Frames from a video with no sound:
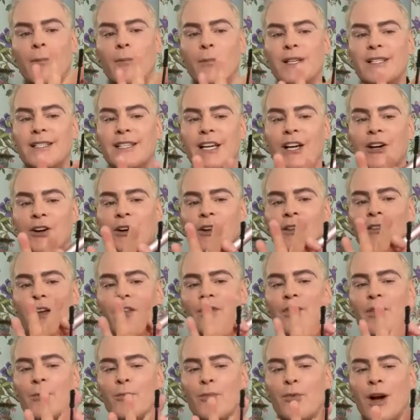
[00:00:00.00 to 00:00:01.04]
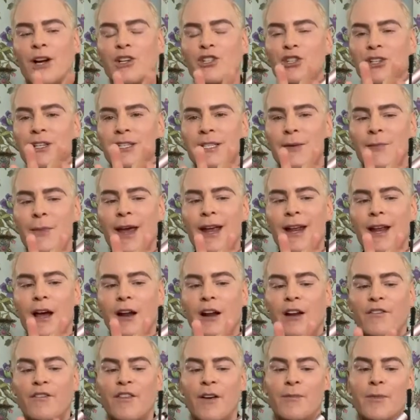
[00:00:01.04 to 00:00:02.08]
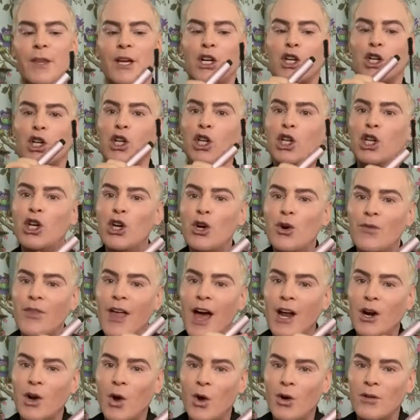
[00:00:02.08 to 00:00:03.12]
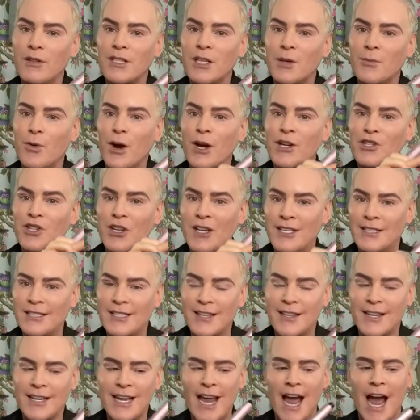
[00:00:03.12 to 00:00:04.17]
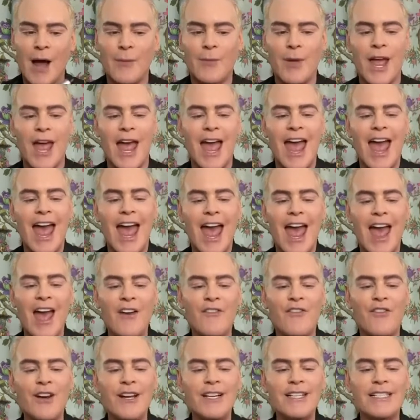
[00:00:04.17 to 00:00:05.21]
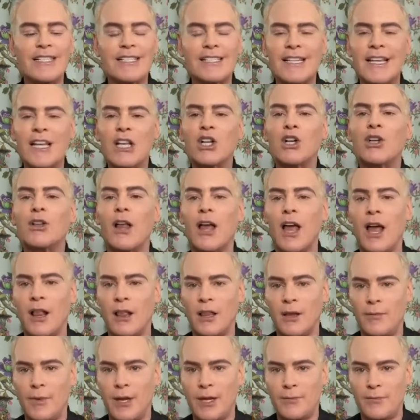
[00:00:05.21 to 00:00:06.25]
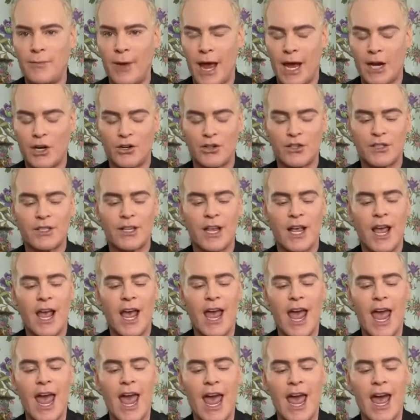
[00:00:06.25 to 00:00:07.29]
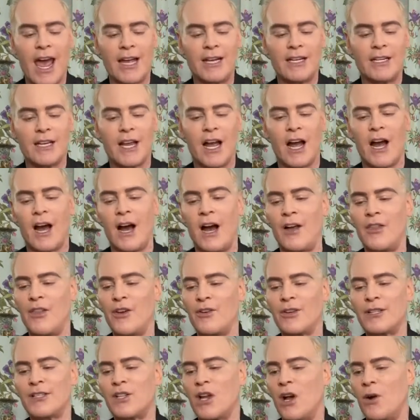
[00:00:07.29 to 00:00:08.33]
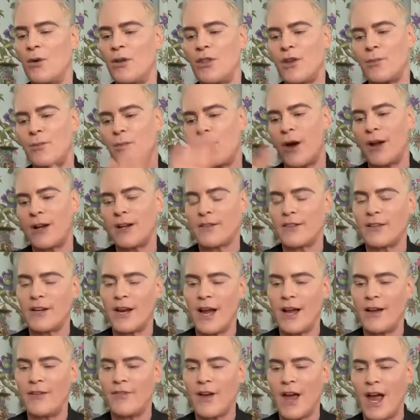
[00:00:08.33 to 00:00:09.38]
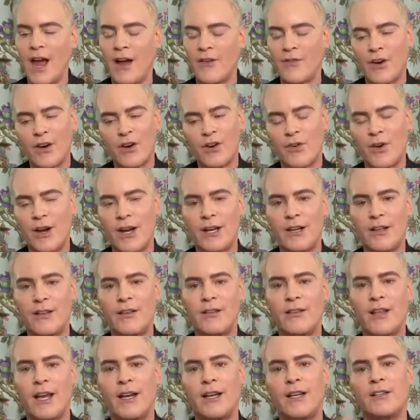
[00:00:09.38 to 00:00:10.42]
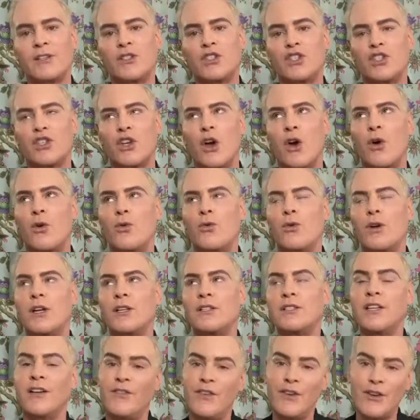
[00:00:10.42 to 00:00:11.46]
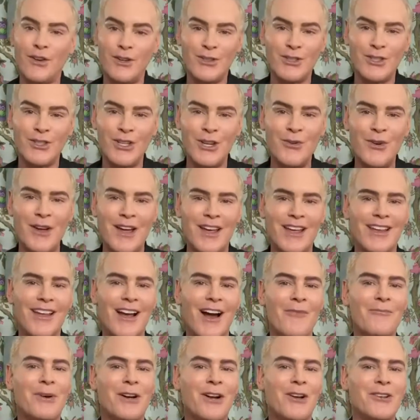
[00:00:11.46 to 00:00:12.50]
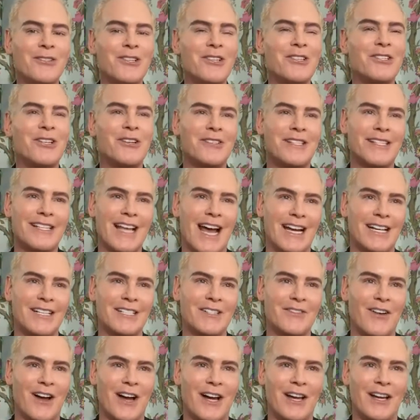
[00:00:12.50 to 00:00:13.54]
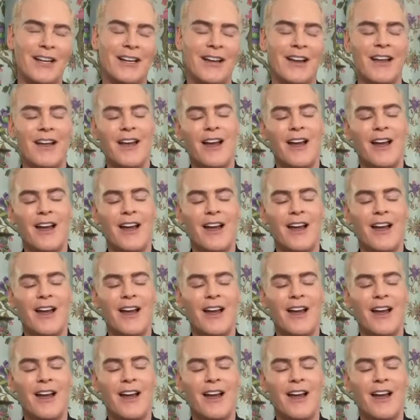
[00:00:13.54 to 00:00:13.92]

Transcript: material that the brush is made out of, from the glue that holds the brush into the cap. Every single element matters. And there is no other product that I've ever created that is so difficult to do, but also so satisfying.